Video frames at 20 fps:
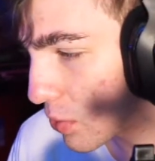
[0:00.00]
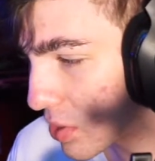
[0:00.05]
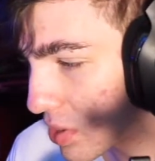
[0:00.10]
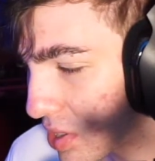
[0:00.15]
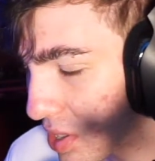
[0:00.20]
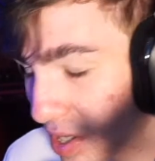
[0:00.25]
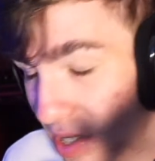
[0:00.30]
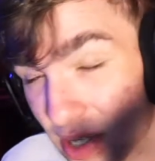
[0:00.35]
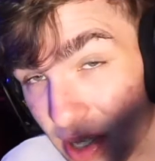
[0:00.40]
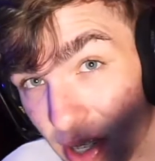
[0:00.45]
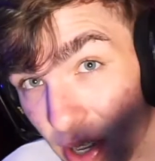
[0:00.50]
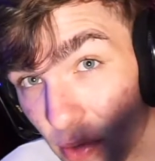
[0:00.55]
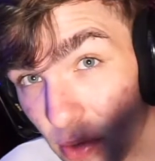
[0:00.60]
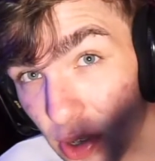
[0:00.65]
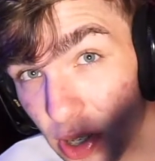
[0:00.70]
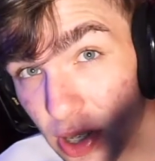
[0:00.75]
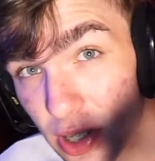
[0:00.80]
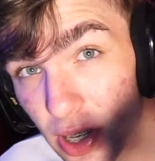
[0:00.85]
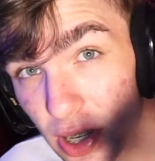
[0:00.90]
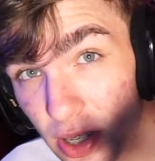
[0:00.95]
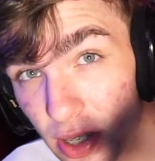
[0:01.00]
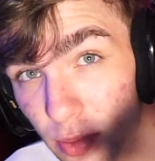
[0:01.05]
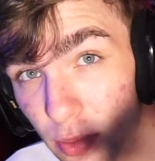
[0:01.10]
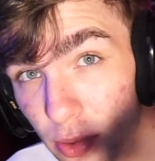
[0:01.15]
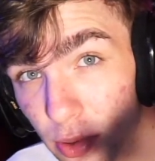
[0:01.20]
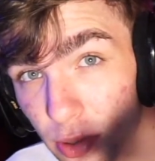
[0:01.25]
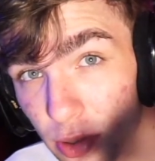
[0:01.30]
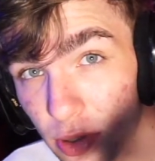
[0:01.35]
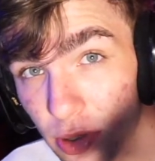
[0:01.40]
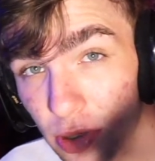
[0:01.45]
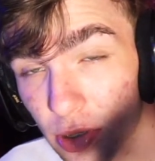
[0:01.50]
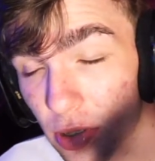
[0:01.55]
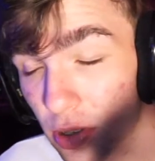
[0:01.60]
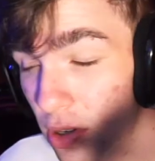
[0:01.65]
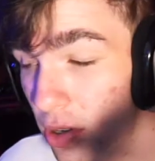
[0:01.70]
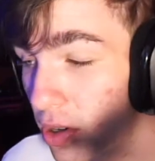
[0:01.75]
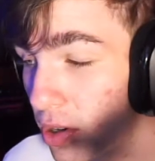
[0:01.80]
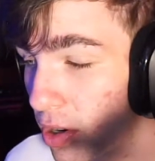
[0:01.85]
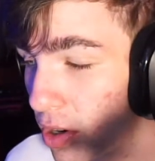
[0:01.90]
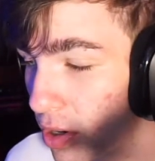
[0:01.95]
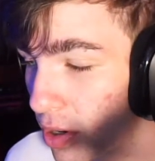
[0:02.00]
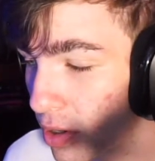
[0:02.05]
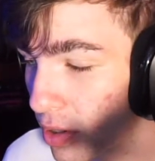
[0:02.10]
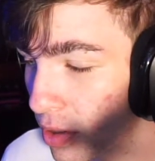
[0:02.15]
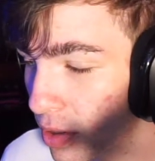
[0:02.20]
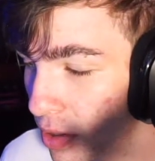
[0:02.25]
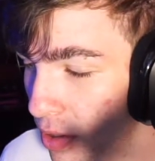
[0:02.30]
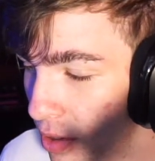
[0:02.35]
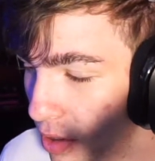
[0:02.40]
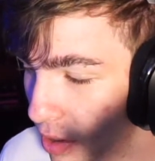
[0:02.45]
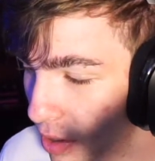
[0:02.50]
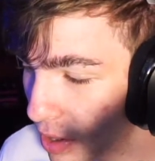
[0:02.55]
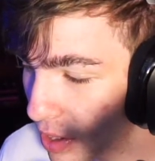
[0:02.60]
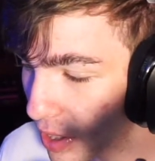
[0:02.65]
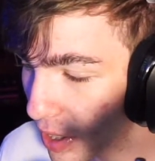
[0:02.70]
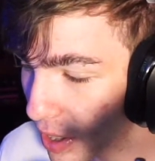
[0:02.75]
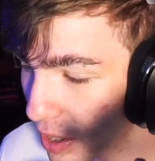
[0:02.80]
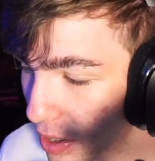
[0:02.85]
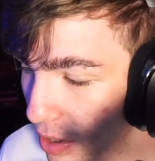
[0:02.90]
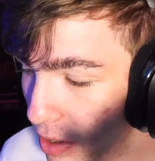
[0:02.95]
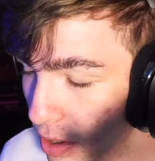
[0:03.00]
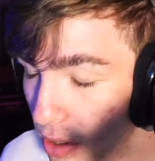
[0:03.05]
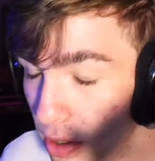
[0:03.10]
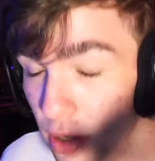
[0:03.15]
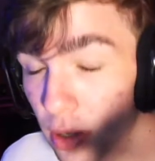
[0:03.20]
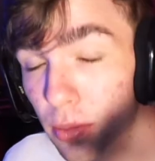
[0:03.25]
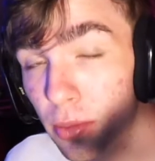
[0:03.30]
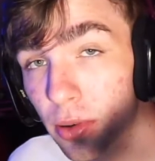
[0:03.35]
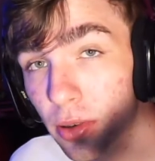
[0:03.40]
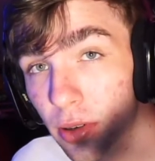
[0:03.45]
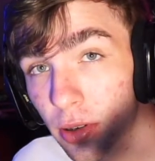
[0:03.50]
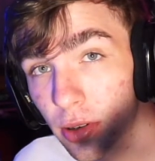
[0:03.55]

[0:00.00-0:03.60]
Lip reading: to say 70 decibels on the gain knob.